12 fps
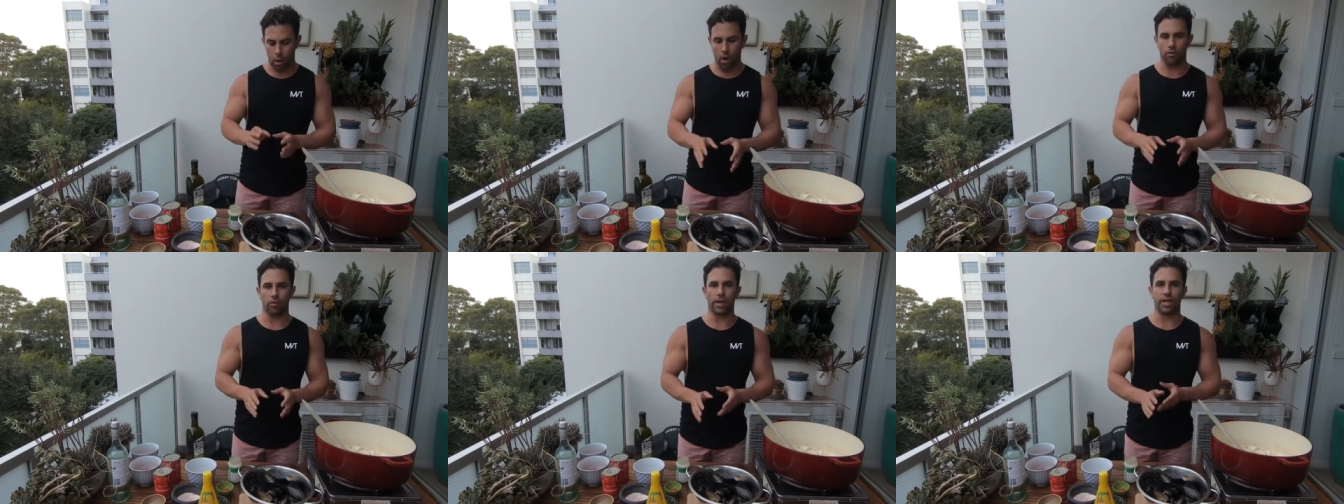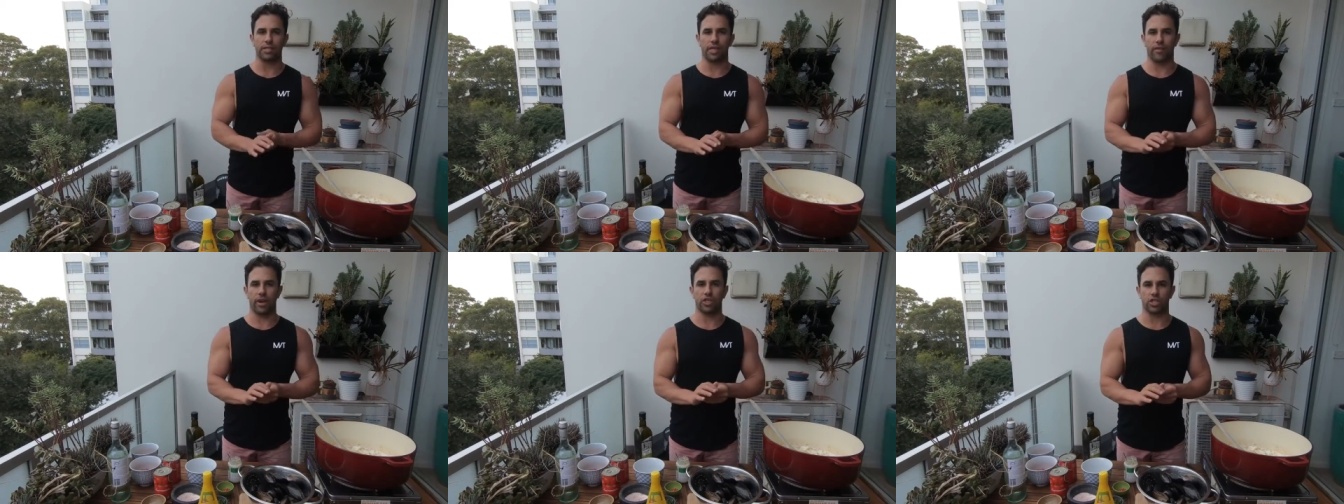pot ready, so
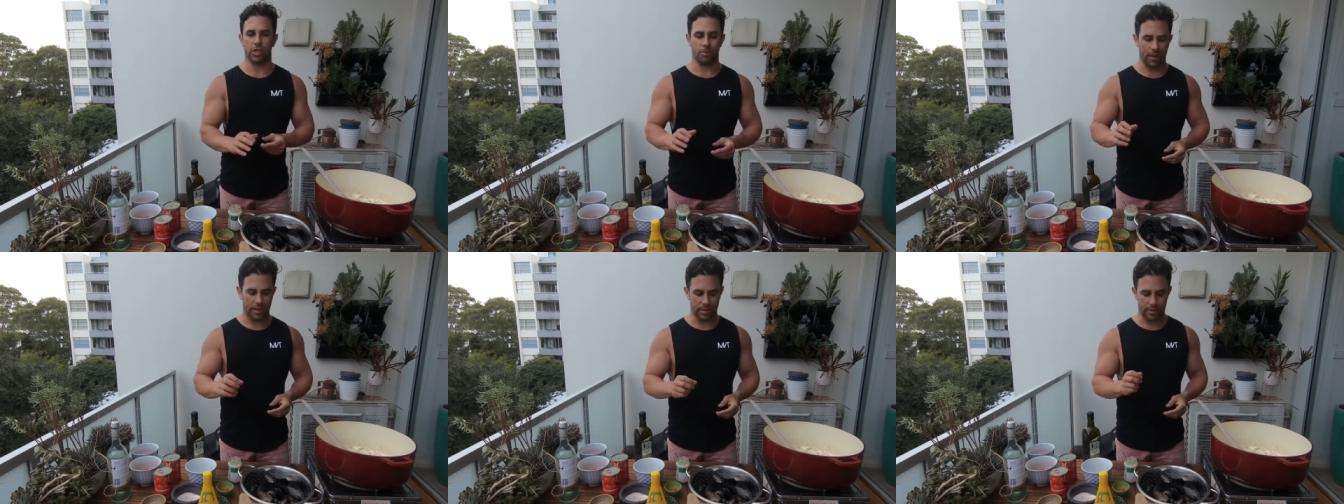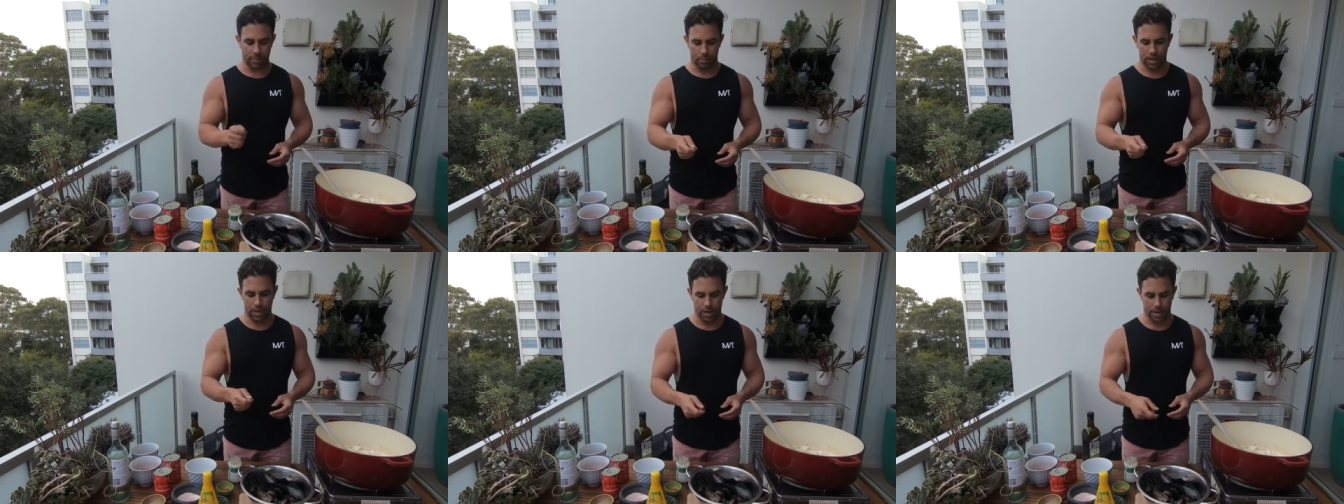they've actually been
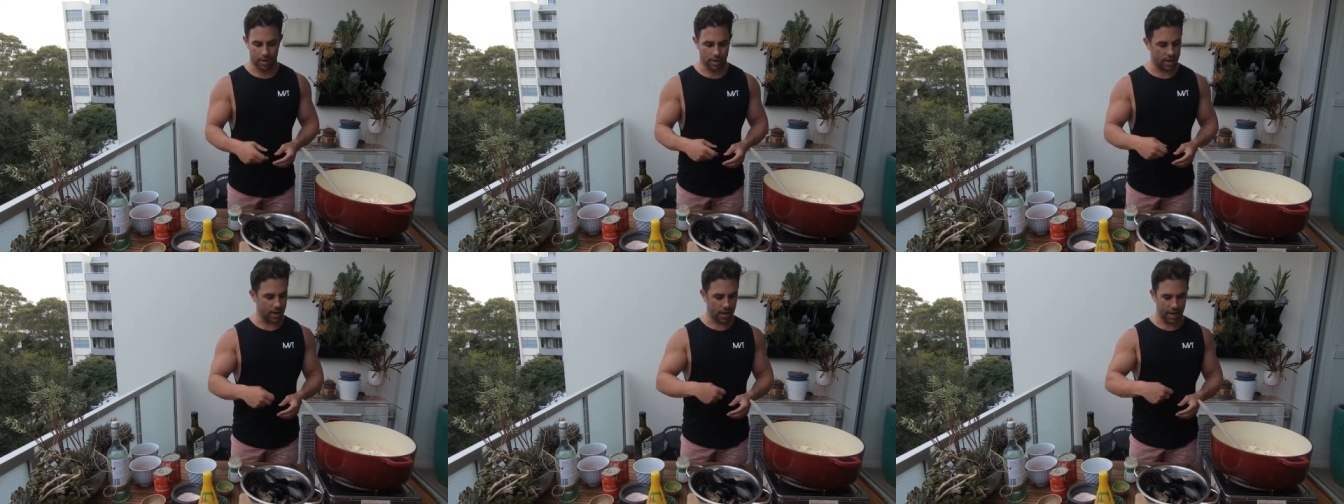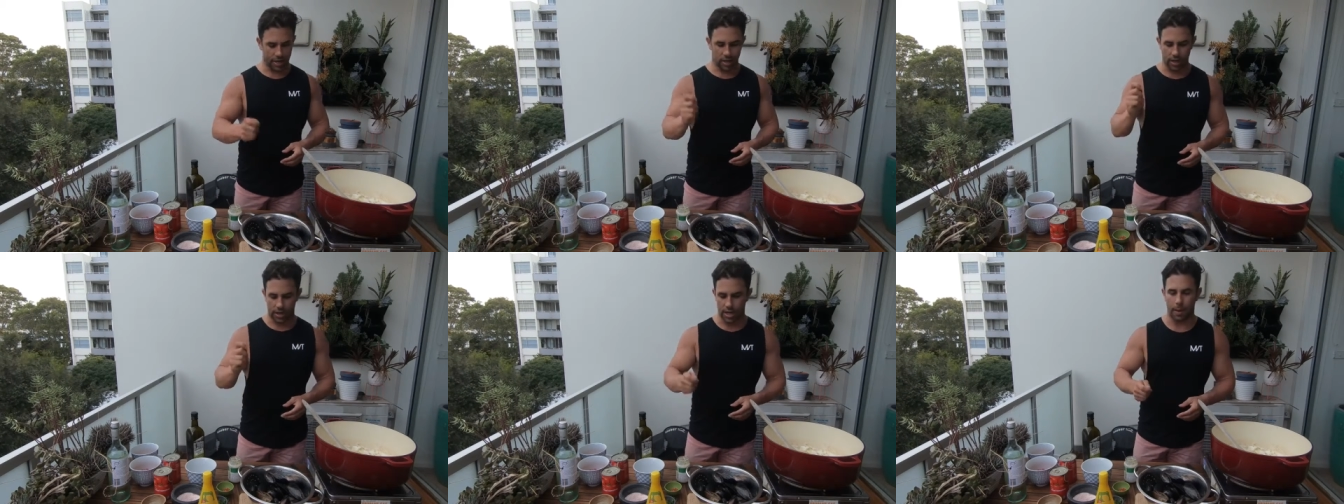debearded and
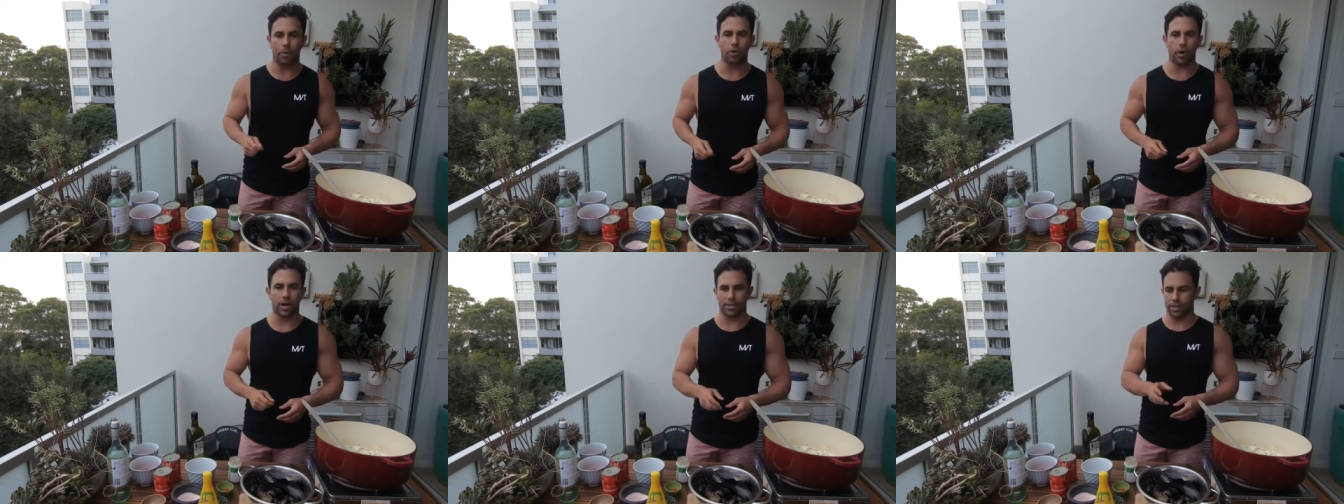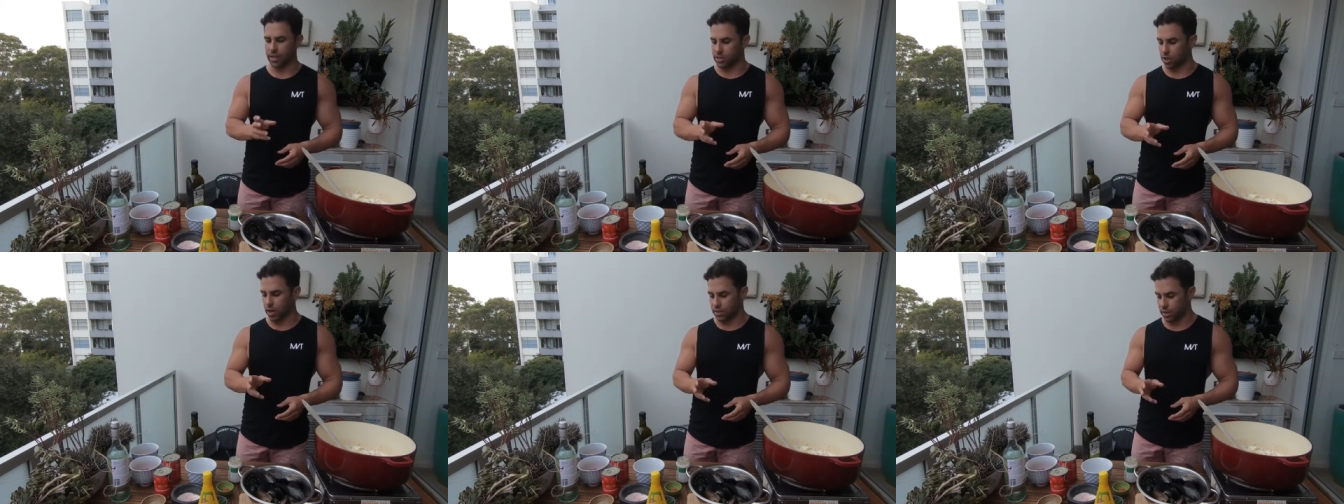cleaned up already, so
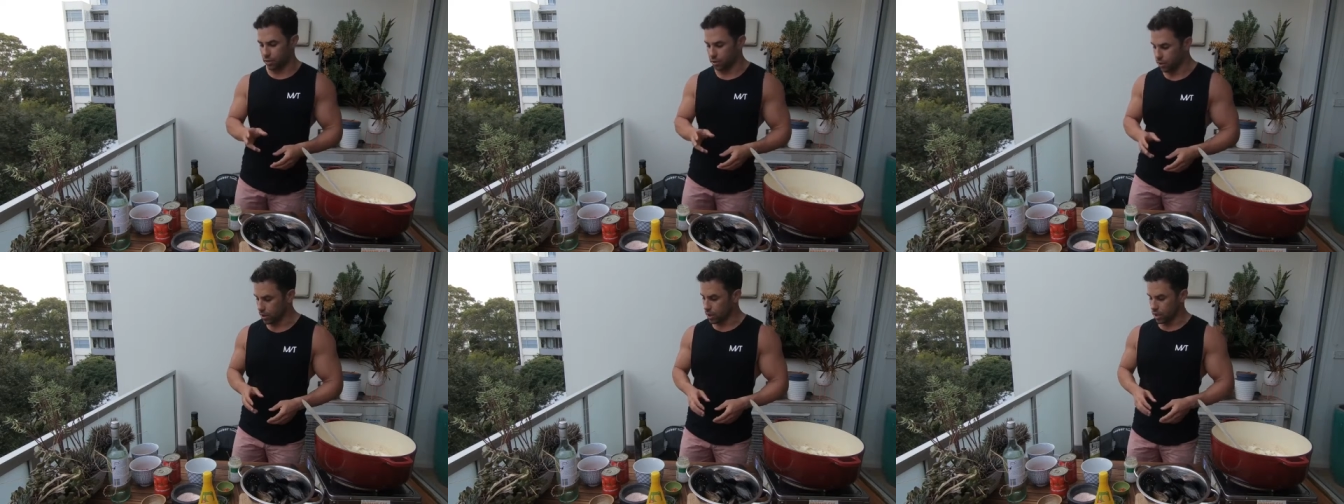that's ideal.